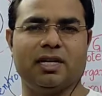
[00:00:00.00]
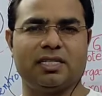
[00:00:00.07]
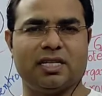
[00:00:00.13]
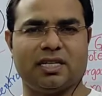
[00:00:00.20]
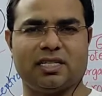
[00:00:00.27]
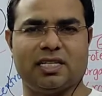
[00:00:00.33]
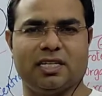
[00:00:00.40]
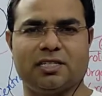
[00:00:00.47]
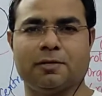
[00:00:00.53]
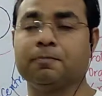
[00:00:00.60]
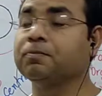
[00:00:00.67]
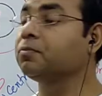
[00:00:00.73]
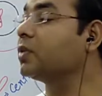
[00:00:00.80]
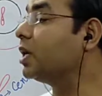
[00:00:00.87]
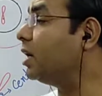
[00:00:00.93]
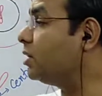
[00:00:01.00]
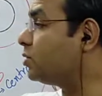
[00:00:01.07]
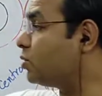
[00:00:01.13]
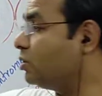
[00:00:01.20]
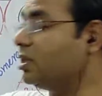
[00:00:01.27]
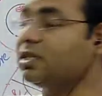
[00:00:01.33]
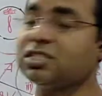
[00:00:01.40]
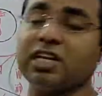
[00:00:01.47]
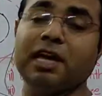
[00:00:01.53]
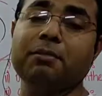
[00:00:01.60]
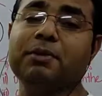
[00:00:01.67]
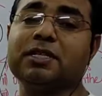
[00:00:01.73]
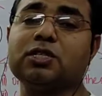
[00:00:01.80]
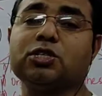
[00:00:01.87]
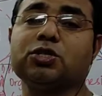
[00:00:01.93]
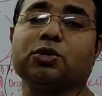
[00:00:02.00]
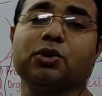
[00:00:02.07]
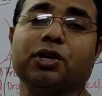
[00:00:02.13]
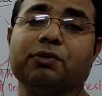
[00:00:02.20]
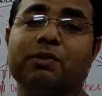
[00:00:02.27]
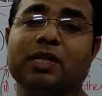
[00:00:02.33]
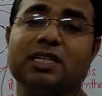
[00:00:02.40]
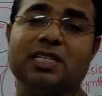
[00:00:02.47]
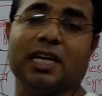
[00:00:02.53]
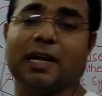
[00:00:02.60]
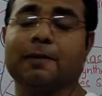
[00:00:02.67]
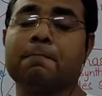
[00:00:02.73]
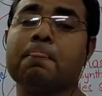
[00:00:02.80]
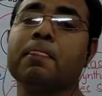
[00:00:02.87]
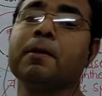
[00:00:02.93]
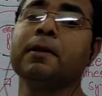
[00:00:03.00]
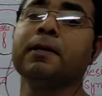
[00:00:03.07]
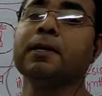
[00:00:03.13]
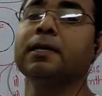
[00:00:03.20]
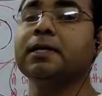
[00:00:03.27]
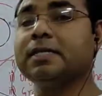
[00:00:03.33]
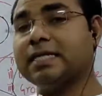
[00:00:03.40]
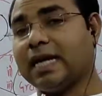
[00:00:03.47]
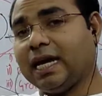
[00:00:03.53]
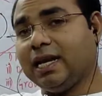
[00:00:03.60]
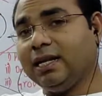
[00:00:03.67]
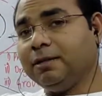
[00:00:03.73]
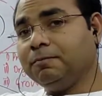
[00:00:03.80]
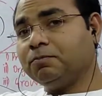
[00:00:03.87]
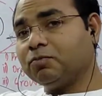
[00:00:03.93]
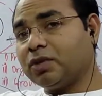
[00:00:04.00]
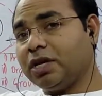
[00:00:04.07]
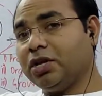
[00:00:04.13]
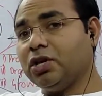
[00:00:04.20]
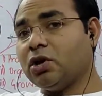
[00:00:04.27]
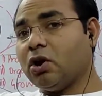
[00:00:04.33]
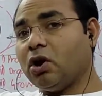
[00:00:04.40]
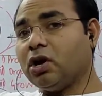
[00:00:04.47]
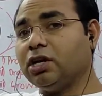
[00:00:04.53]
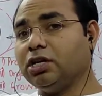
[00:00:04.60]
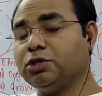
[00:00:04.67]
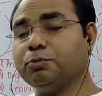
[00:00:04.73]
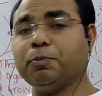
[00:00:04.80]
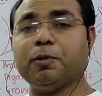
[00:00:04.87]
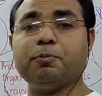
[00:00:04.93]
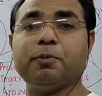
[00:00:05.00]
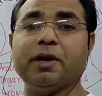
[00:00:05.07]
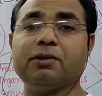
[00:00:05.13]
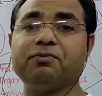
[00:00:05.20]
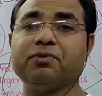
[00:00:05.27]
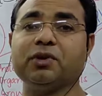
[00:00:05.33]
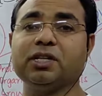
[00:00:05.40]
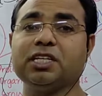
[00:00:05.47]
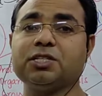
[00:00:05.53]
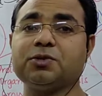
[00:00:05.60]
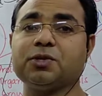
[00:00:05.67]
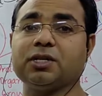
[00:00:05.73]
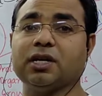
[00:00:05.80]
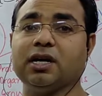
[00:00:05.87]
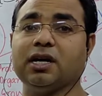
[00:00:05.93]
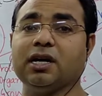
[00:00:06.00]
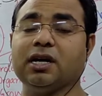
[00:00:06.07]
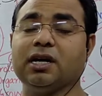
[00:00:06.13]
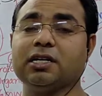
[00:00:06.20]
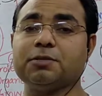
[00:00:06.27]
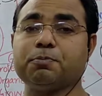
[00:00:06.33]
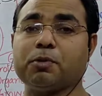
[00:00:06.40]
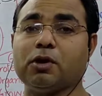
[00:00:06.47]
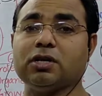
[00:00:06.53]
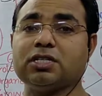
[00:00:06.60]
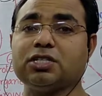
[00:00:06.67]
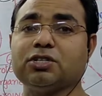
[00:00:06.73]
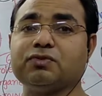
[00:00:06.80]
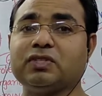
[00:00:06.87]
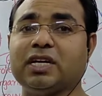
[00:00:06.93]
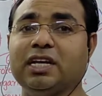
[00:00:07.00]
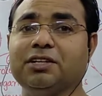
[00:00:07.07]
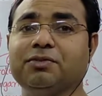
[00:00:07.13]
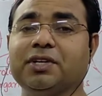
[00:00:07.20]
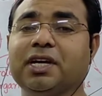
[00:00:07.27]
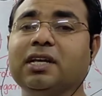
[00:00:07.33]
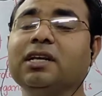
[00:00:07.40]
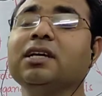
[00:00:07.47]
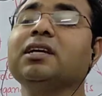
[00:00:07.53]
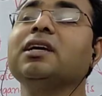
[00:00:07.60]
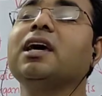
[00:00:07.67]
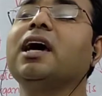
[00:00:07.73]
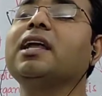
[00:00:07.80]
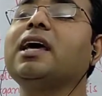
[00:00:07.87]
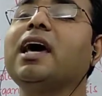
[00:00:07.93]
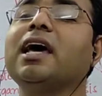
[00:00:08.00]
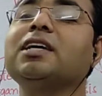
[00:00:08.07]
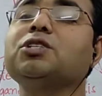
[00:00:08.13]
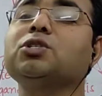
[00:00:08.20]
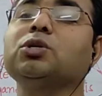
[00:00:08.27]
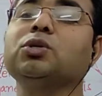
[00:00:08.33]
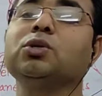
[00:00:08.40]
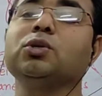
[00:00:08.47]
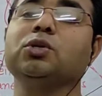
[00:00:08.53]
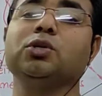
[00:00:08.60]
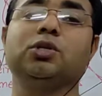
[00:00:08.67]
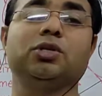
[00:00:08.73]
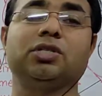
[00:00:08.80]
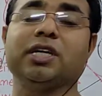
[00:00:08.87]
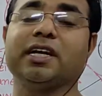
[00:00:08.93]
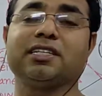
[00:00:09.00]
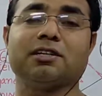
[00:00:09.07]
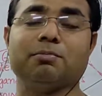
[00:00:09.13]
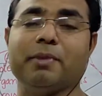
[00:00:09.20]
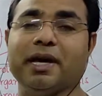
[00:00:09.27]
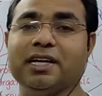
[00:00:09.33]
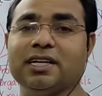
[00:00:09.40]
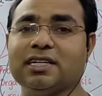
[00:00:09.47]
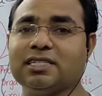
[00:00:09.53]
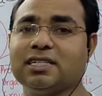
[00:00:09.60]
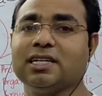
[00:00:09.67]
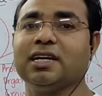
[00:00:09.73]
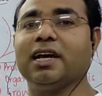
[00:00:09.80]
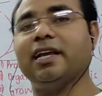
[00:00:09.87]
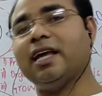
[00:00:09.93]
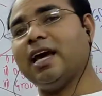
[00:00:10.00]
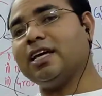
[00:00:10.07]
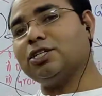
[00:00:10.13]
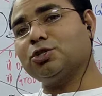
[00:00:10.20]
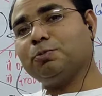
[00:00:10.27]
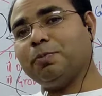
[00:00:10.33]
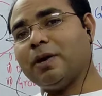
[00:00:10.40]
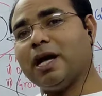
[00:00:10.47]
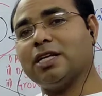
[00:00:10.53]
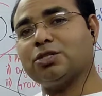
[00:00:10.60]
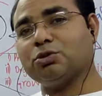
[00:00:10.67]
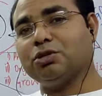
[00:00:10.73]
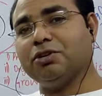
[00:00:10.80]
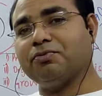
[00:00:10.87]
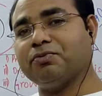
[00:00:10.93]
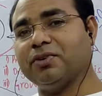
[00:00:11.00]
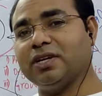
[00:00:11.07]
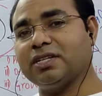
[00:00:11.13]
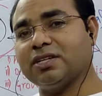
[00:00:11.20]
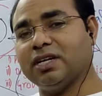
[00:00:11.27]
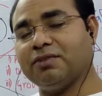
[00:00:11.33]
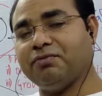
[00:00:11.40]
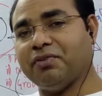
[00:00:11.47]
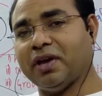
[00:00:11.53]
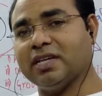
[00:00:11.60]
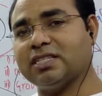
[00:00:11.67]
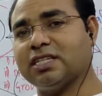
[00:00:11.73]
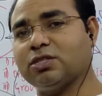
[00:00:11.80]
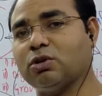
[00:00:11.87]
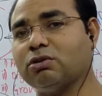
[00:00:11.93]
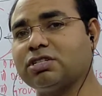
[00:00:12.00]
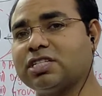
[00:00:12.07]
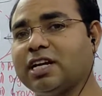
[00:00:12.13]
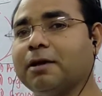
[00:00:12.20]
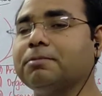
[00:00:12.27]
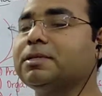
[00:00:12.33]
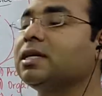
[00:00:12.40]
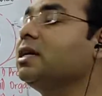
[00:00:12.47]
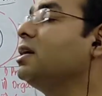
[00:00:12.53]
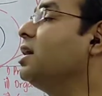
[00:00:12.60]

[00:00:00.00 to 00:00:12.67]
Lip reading: a success. So the same is the story with the cell. Cell, in order to prepare for this process of cell division, it has to take some measures. It has to pass through different phases or steps,